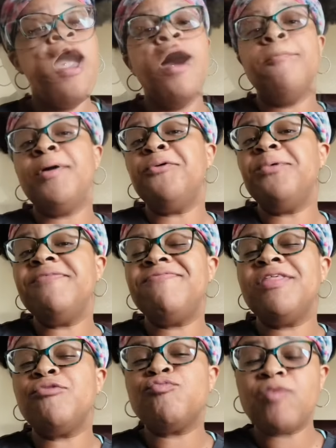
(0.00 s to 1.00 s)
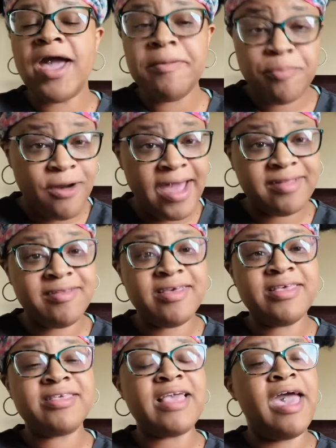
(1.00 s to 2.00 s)
But with the right
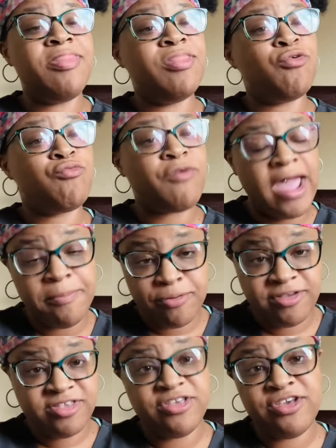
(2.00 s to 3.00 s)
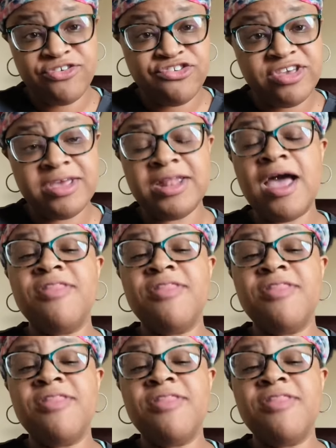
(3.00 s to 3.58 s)
practice and the right precision,